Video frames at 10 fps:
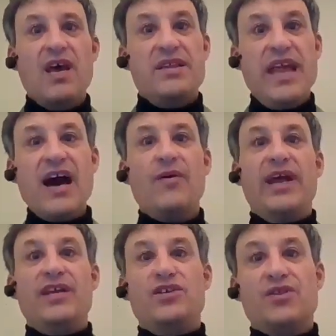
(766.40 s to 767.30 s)
Now at
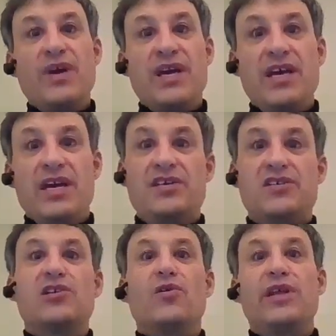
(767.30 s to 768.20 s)
age 3, he's
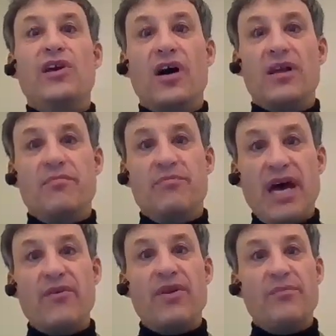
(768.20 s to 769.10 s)
slowly gotten
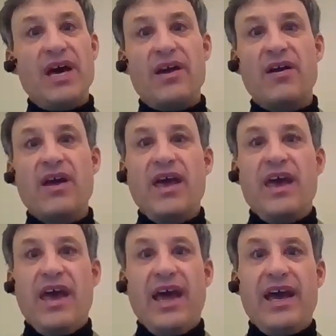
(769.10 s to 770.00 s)
better and better.
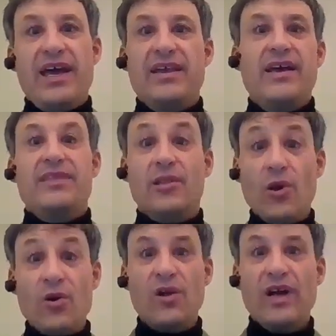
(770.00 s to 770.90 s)
And the
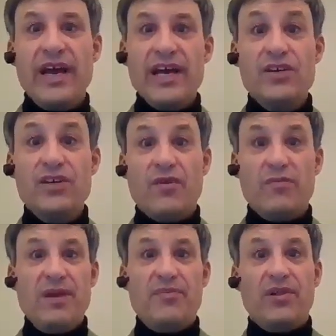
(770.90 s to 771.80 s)
local connection for
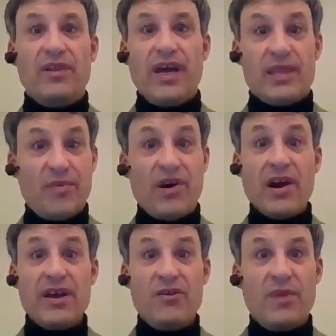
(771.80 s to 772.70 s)
people at the
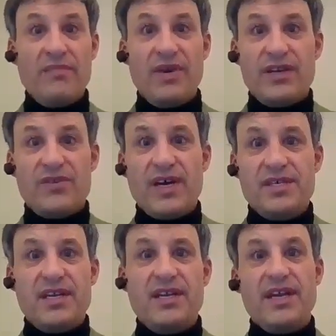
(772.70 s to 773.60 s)
party who might be
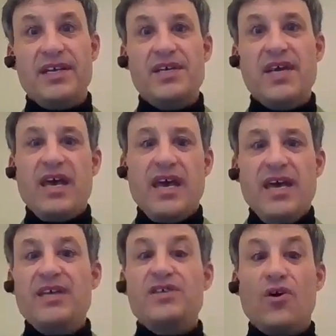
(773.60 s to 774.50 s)
interested is
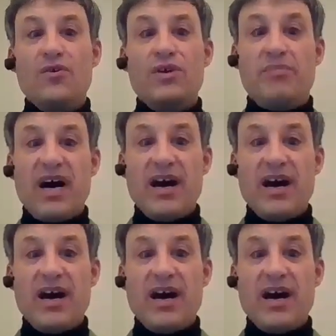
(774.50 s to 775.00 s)
he's owned